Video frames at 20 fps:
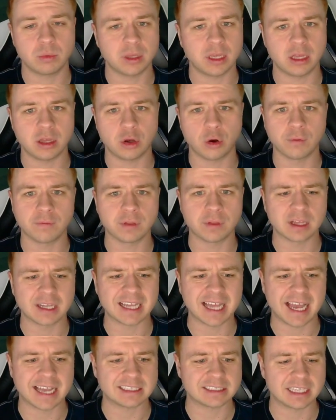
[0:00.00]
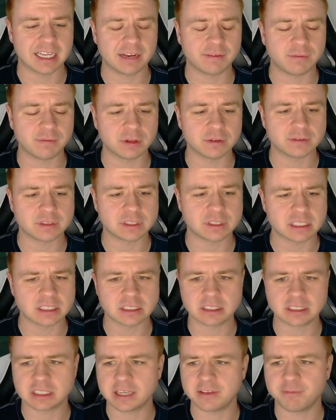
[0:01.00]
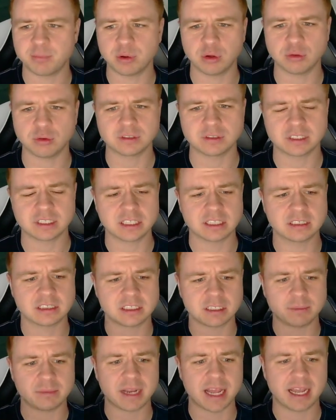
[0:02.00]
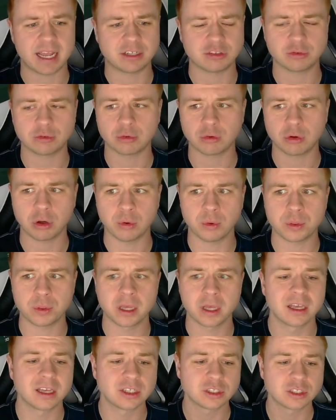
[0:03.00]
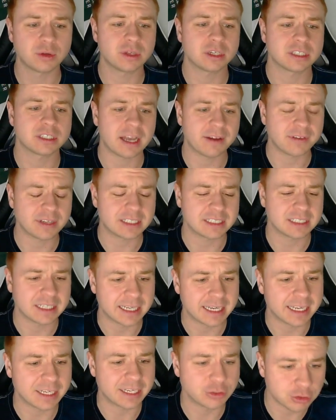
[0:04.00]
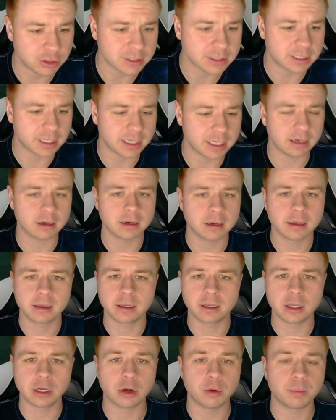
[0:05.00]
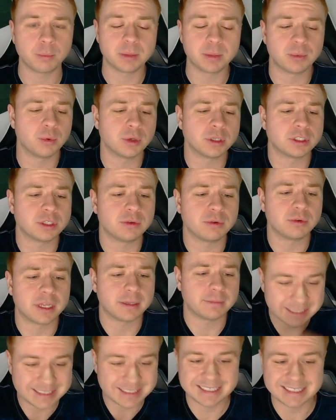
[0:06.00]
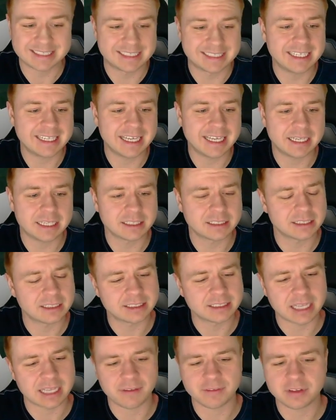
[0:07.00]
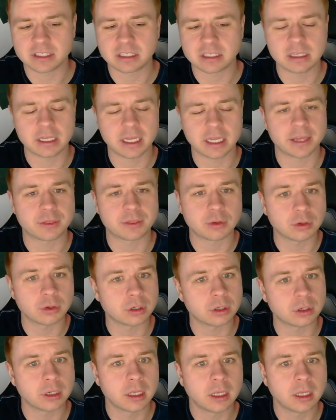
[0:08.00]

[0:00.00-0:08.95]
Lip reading: over the last handful of seasons, they've both seen substantial growth. So there's obviously an interest there. People would tune in to see, and this is obviously like a third,